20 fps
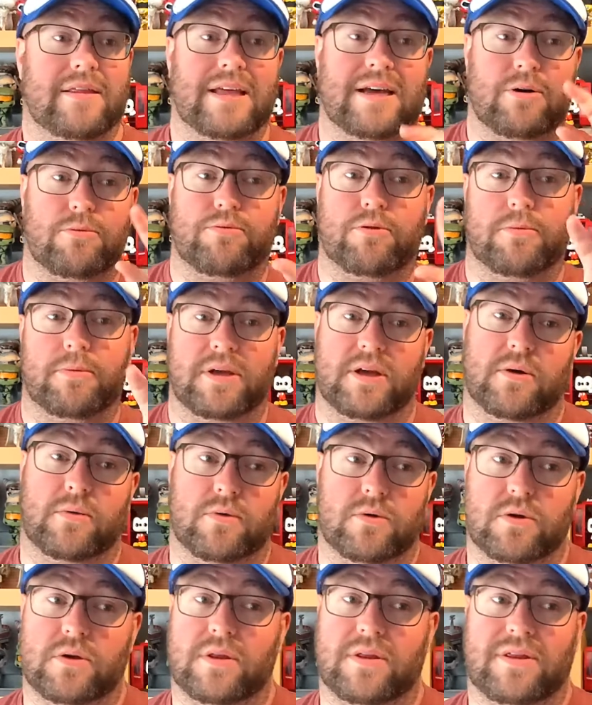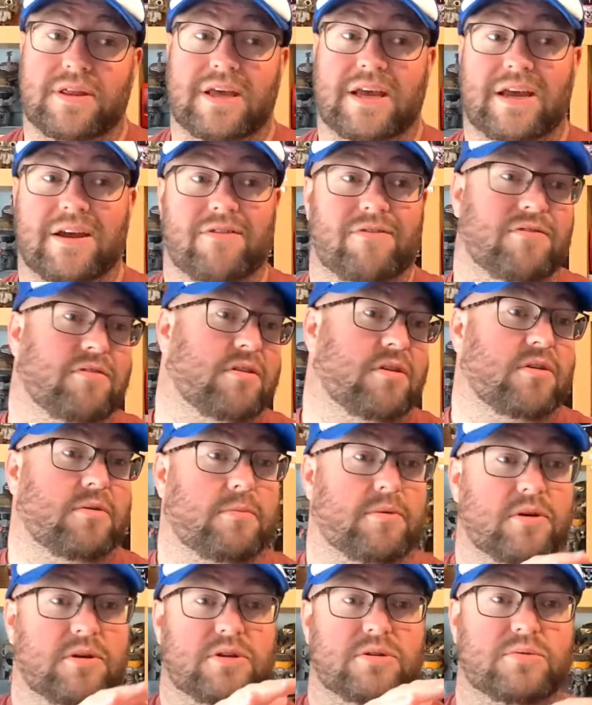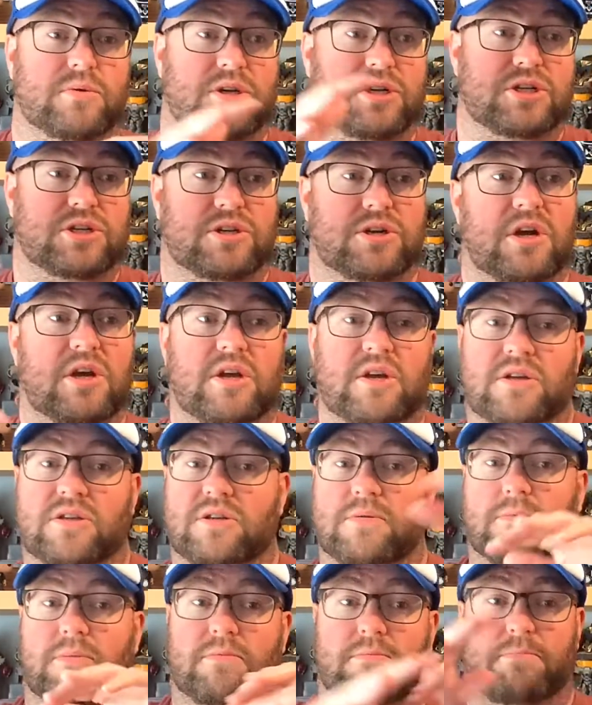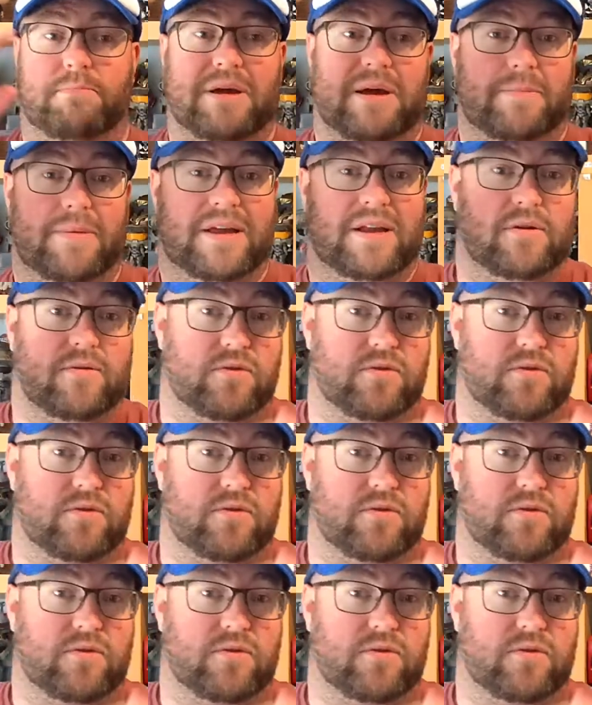That'll probably go onto there, and I might switch. So Batman,